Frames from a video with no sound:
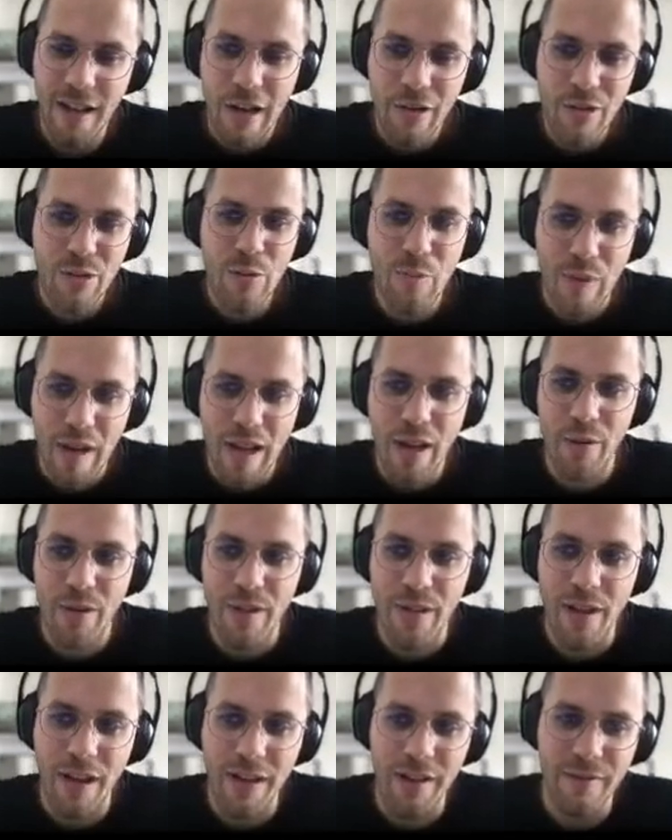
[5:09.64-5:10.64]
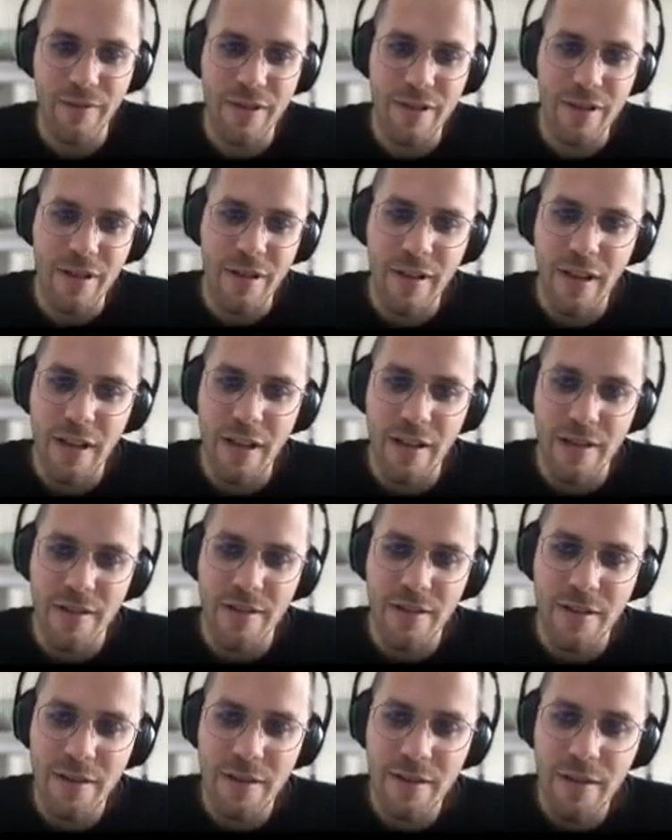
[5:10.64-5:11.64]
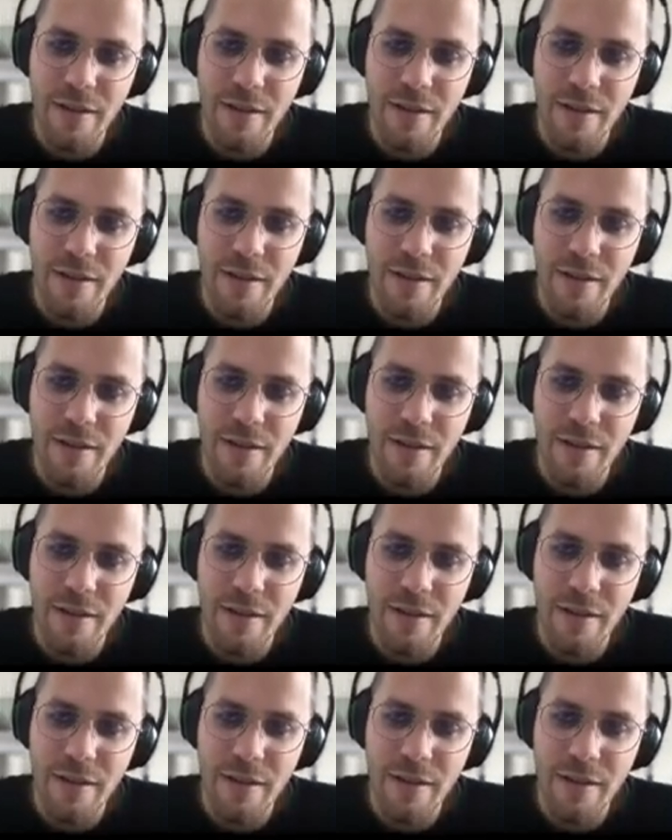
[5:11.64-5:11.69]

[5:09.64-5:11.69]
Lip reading: how to play with artificial intelligence.